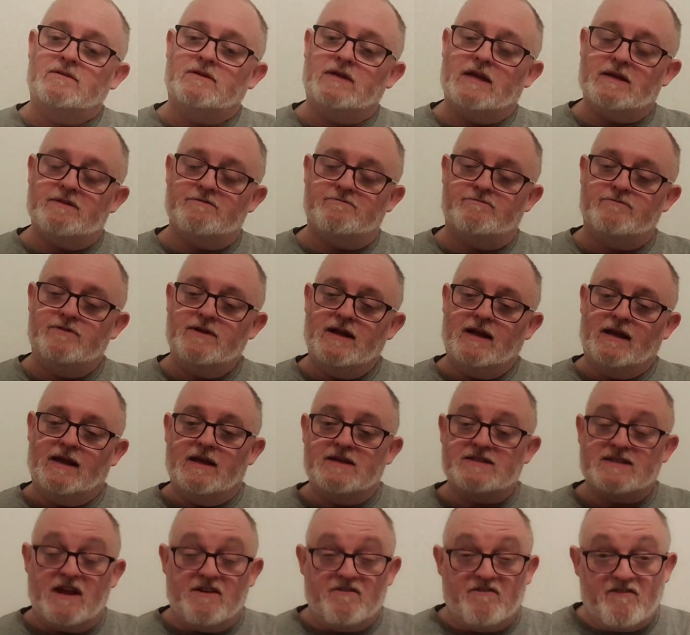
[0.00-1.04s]
It really
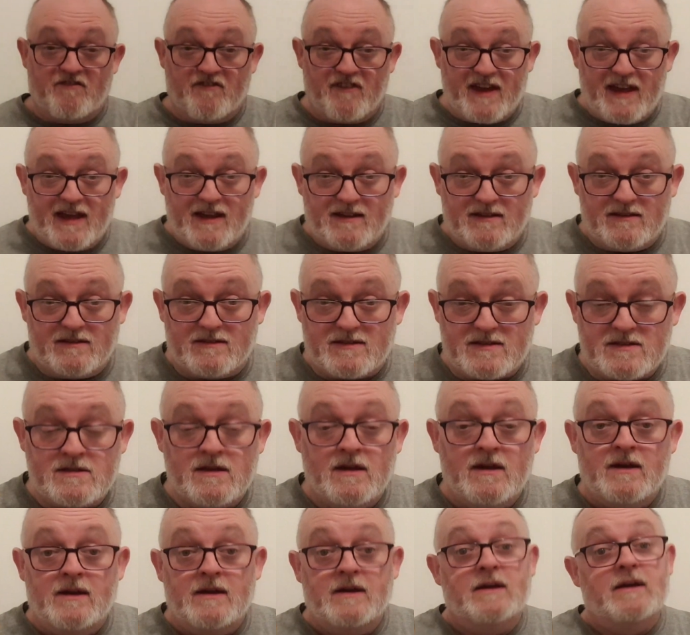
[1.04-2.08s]
is. It feels
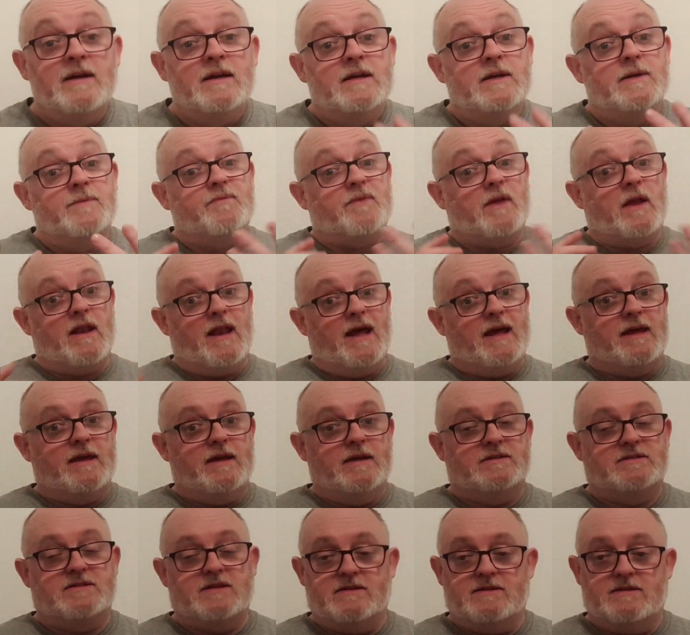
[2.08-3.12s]
like
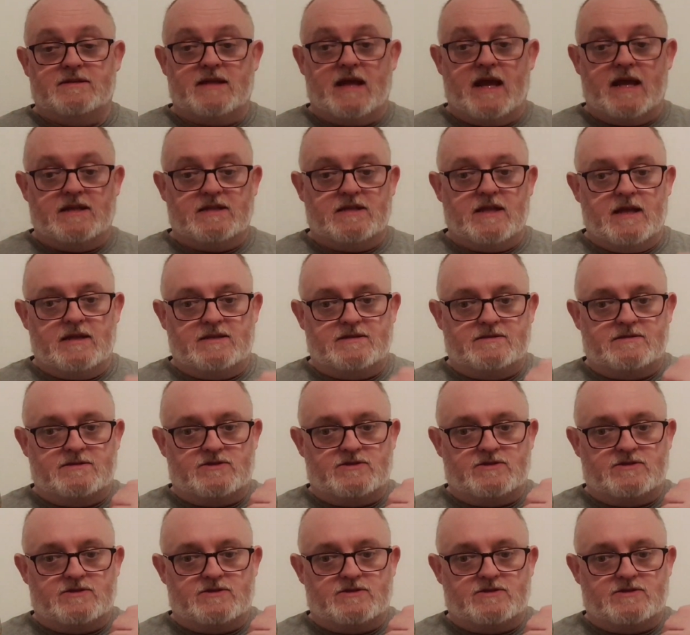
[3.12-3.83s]
it